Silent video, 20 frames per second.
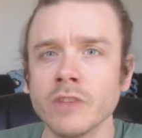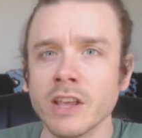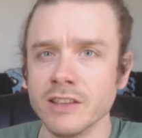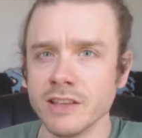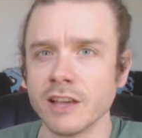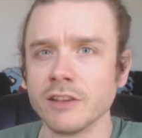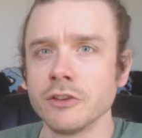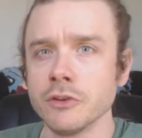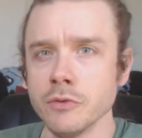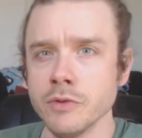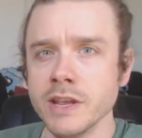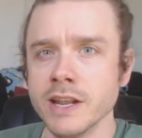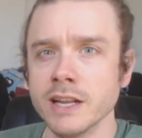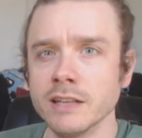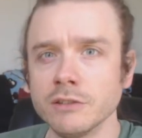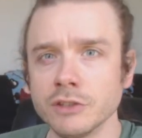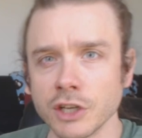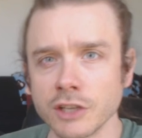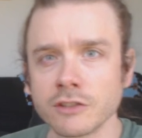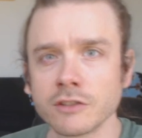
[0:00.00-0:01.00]
And yes, you need
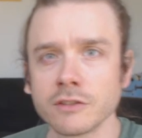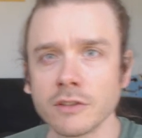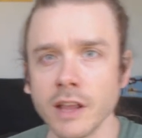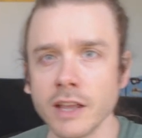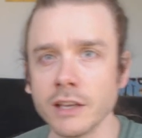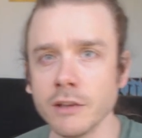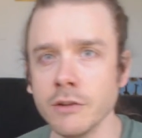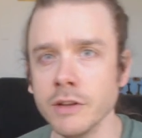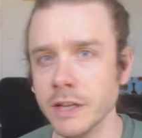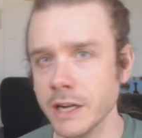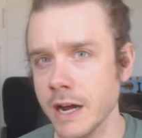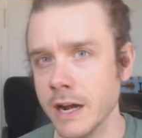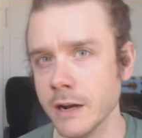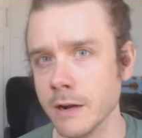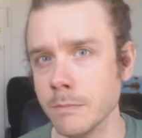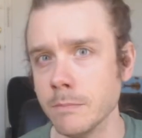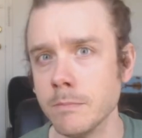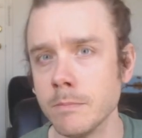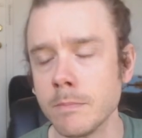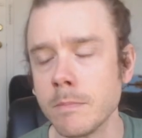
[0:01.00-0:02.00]
it just like you need
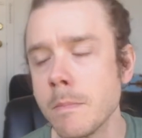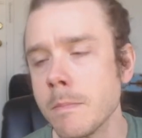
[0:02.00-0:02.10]
iron.